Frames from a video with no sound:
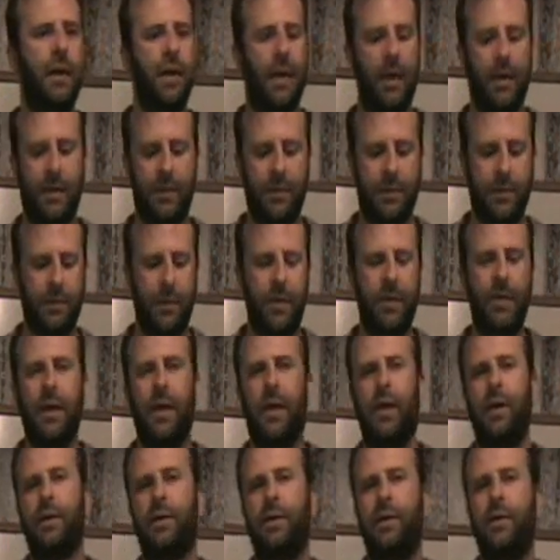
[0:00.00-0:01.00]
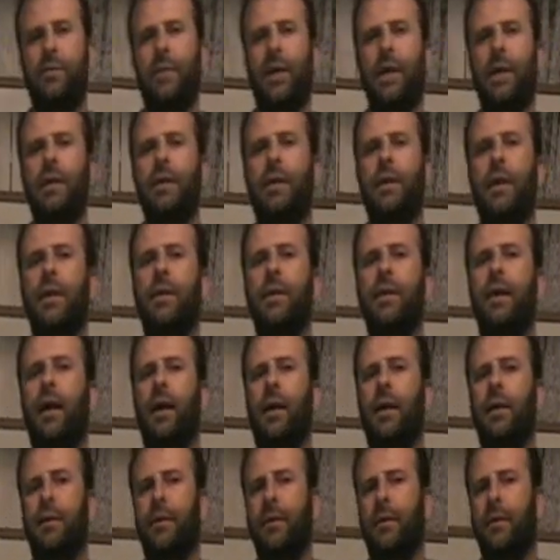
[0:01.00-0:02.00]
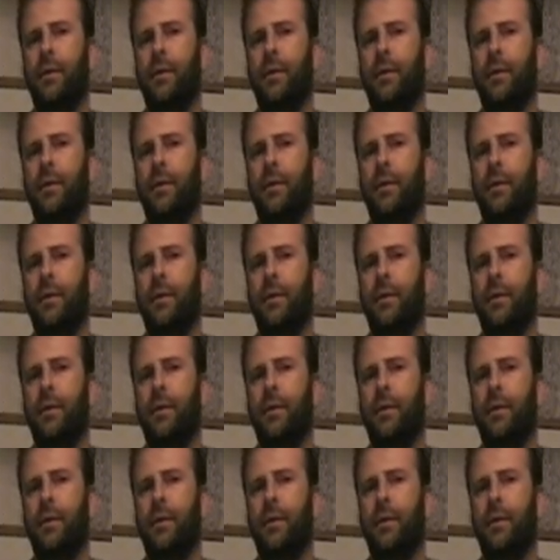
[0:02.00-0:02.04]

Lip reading: and you use the word nach to mean that not.